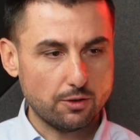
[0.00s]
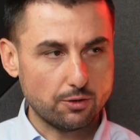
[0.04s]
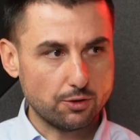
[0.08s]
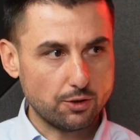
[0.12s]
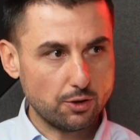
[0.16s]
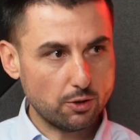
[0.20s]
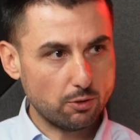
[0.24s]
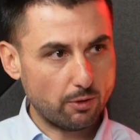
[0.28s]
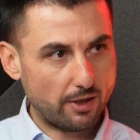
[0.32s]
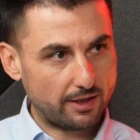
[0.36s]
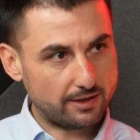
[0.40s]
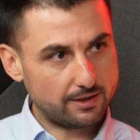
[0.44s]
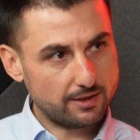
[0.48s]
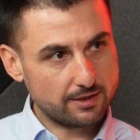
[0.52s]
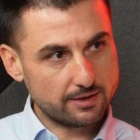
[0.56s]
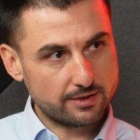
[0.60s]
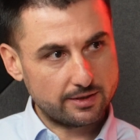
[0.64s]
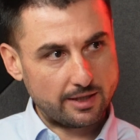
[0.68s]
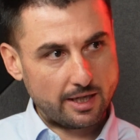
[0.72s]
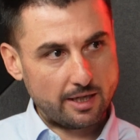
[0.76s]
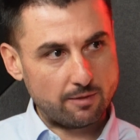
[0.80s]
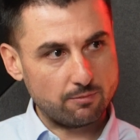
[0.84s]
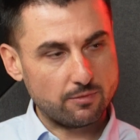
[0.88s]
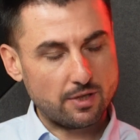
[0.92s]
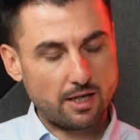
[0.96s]
You at the
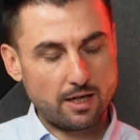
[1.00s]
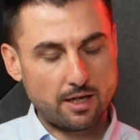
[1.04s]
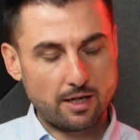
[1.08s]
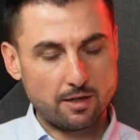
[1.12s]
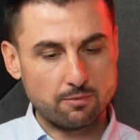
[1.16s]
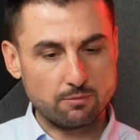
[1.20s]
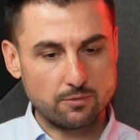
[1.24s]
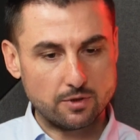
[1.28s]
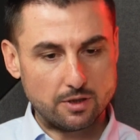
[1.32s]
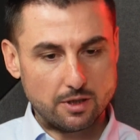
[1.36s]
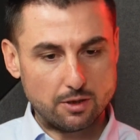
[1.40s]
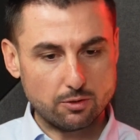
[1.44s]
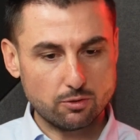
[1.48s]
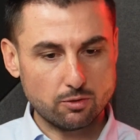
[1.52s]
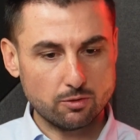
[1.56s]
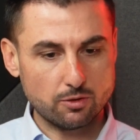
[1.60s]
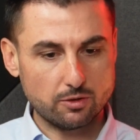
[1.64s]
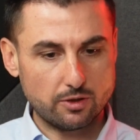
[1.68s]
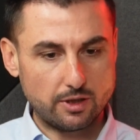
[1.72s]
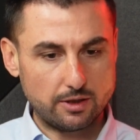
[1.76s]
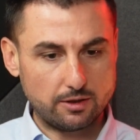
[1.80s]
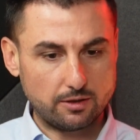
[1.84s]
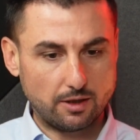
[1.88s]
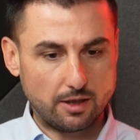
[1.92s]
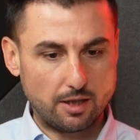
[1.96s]
same time need
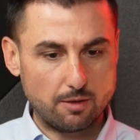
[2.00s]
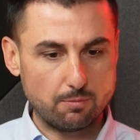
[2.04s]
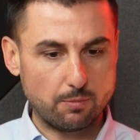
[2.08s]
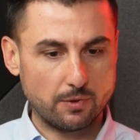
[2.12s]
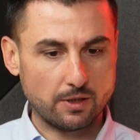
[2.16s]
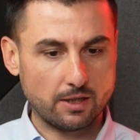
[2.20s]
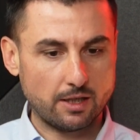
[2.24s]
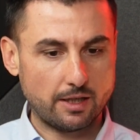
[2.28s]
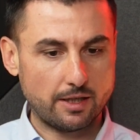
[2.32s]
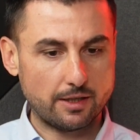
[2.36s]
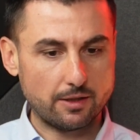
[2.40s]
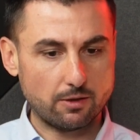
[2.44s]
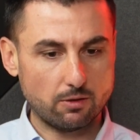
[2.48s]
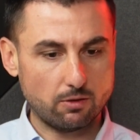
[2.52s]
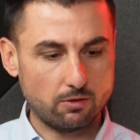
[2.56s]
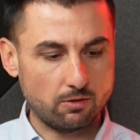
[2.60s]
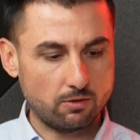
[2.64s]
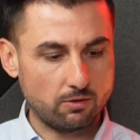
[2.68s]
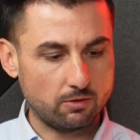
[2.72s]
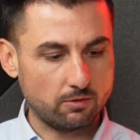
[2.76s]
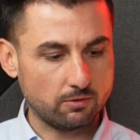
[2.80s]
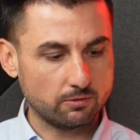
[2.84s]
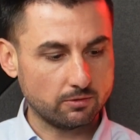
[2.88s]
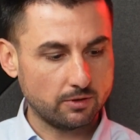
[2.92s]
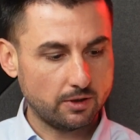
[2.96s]
to keep an eye
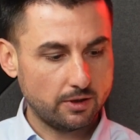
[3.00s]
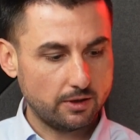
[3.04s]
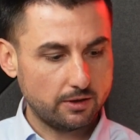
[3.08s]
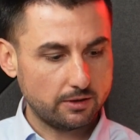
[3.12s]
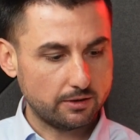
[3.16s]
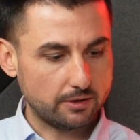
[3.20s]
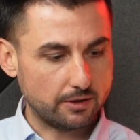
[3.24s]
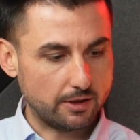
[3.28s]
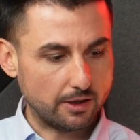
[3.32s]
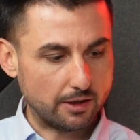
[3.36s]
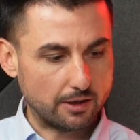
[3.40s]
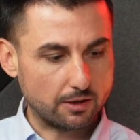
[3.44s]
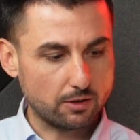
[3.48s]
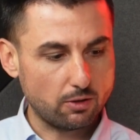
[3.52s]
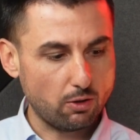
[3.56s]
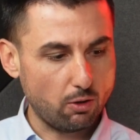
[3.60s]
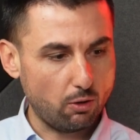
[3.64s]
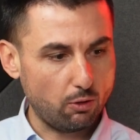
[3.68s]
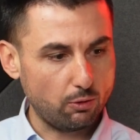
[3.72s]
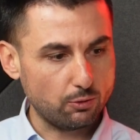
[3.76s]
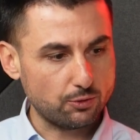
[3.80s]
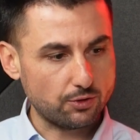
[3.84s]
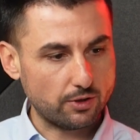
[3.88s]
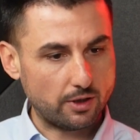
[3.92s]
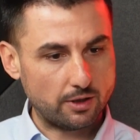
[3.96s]
on the
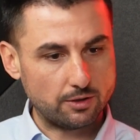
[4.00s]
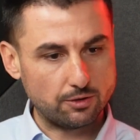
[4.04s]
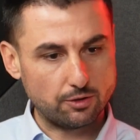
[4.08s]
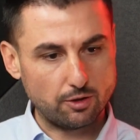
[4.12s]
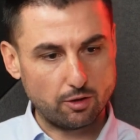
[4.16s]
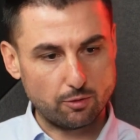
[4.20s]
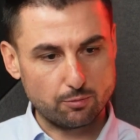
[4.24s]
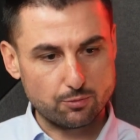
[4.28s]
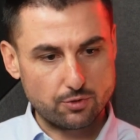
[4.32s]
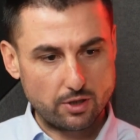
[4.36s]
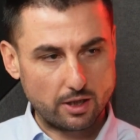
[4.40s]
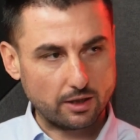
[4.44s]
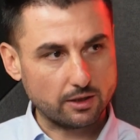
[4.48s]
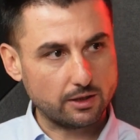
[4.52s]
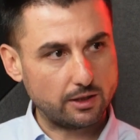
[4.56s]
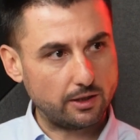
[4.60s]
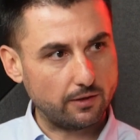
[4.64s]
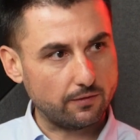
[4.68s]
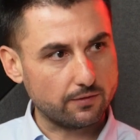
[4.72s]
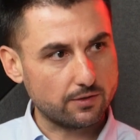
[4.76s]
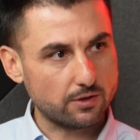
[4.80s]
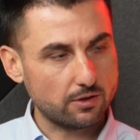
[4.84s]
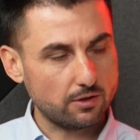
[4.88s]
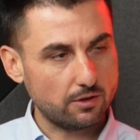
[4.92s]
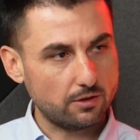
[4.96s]
goals and the
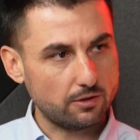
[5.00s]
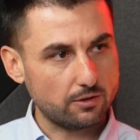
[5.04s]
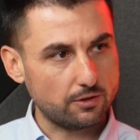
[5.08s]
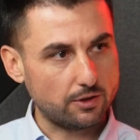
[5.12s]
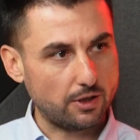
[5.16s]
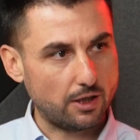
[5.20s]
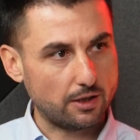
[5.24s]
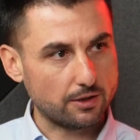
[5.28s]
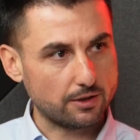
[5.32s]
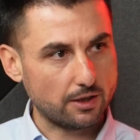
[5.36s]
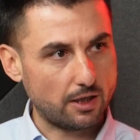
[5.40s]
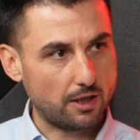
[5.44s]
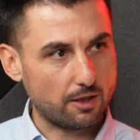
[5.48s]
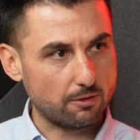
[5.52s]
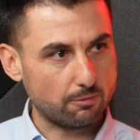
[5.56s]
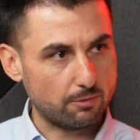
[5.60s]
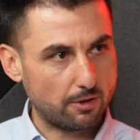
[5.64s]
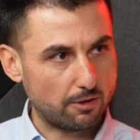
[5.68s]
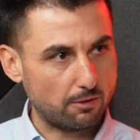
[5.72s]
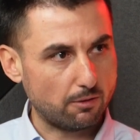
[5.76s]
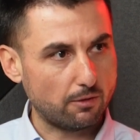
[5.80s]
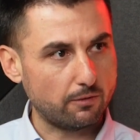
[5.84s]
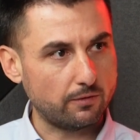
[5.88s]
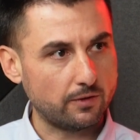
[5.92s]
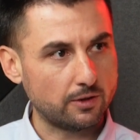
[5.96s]
objectives that are
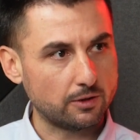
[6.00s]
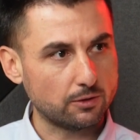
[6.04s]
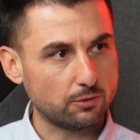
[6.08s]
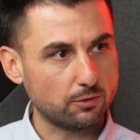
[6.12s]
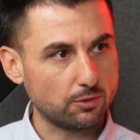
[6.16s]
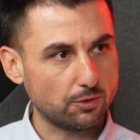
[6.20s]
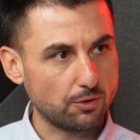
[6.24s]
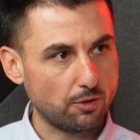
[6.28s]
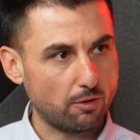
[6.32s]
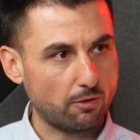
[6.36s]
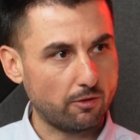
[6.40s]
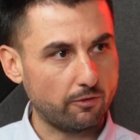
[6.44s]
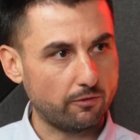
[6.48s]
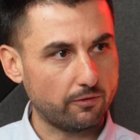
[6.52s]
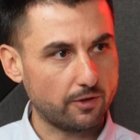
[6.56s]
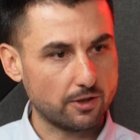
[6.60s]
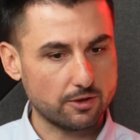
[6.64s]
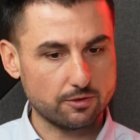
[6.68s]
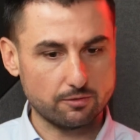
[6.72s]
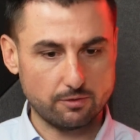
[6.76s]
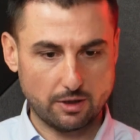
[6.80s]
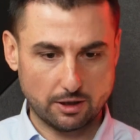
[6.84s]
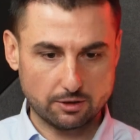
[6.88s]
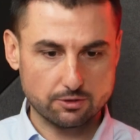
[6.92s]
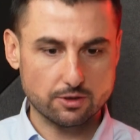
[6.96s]
relevant to your
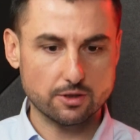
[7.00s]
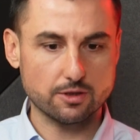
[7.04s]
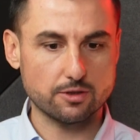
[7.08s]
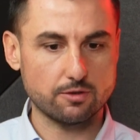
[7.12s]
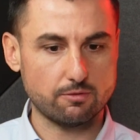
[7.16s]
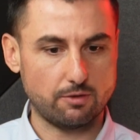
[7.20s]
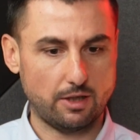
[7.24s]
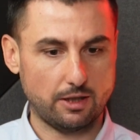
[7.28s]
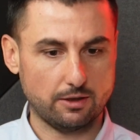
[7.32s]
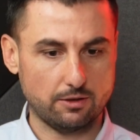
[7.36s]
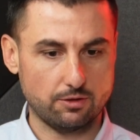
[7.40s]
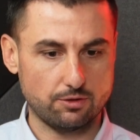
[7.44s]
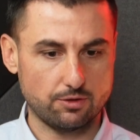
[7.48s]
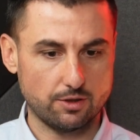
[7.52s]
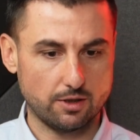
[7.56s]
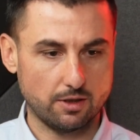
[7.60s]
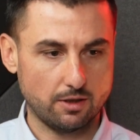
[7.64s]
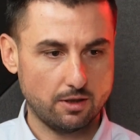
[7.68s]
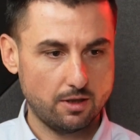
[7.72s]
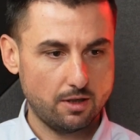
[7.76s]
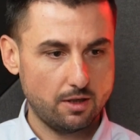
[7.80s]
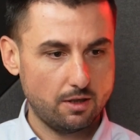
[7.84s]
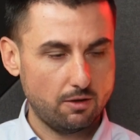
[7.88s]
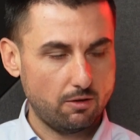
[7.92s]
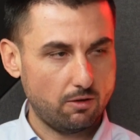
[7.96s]
infrastructure
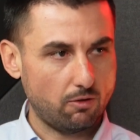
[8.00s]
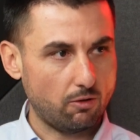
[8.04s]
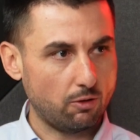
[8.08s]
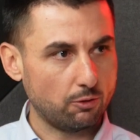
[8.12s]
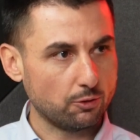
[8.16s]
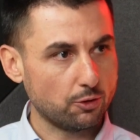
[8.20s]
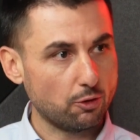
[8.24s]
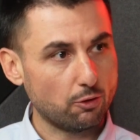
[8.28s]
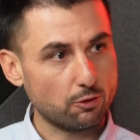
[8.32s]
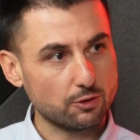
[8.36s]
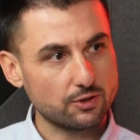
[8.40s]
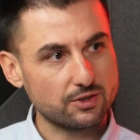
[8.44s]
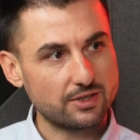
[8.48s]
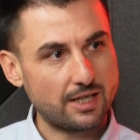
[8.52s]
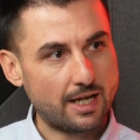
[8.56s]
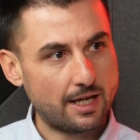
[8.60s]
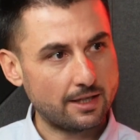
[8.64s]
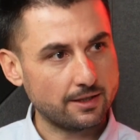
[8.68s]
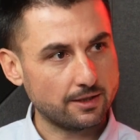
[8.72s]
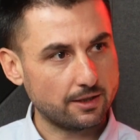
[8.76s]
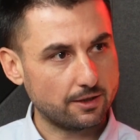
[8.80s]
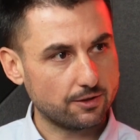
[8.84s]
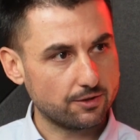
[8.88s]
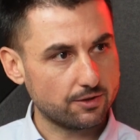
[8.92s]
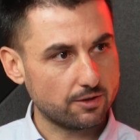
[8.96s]
strategy, on your
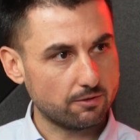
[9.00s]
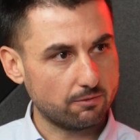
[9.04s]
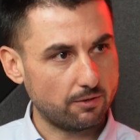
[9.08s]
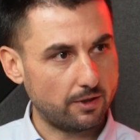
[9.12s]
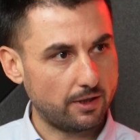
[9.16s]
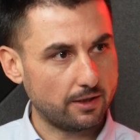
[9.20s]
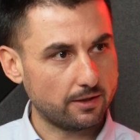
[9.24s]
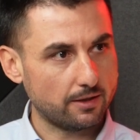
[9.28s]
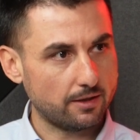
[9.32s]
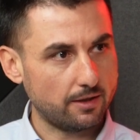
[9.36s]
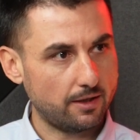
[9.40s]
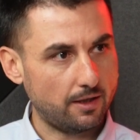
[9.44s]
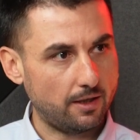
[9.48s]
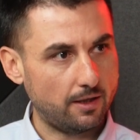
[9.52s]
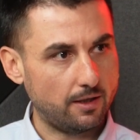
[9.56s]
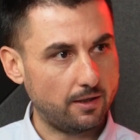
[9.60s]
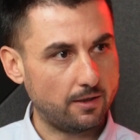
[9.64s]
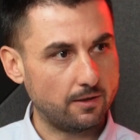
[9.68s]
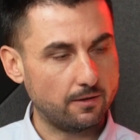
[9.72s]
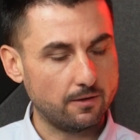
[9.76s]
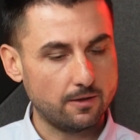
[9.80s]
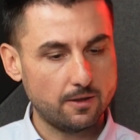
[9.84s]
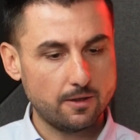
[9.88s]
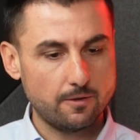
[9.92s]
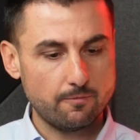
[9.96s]
standards, right?
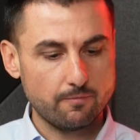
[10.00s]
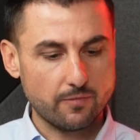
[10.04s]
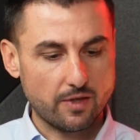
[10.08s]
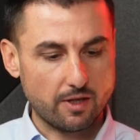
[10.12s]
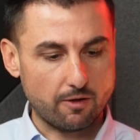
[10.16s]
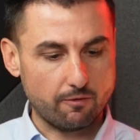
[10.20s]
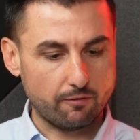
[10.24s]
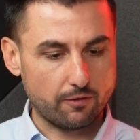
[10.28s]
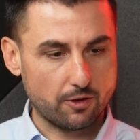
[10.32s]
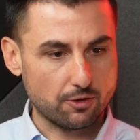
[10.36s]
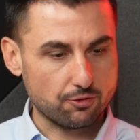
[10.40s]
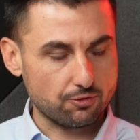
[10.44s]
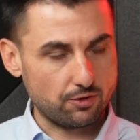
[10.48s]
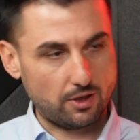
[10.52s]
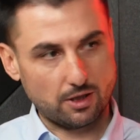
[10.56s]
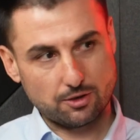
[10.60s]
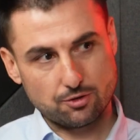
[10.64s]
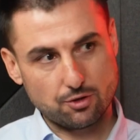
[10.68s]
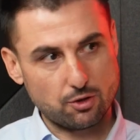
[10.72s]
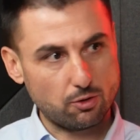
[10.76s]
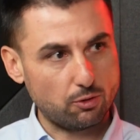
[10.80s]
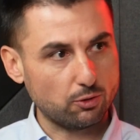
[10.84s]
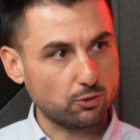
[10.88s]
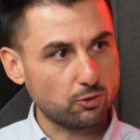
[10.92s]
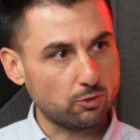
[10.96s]
And
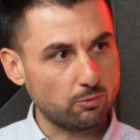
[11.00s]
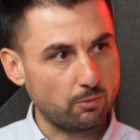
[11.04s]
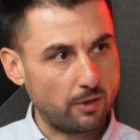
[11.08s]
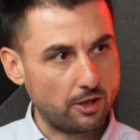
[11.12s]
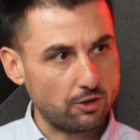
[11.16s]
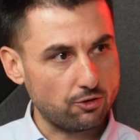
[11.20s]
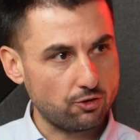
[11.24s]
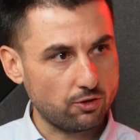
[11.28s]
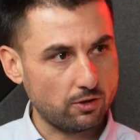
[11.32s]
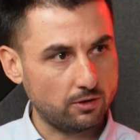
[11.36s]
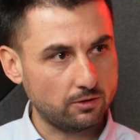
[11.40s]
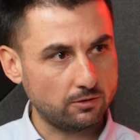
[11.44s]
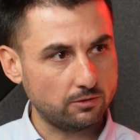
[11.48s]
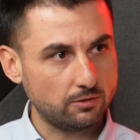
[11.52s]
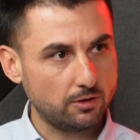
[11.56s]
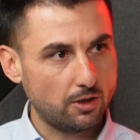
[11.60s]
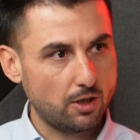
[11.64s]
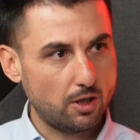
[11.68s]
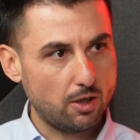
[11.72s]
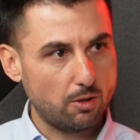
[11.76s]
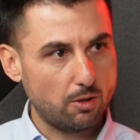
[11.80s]
infrastructure automation,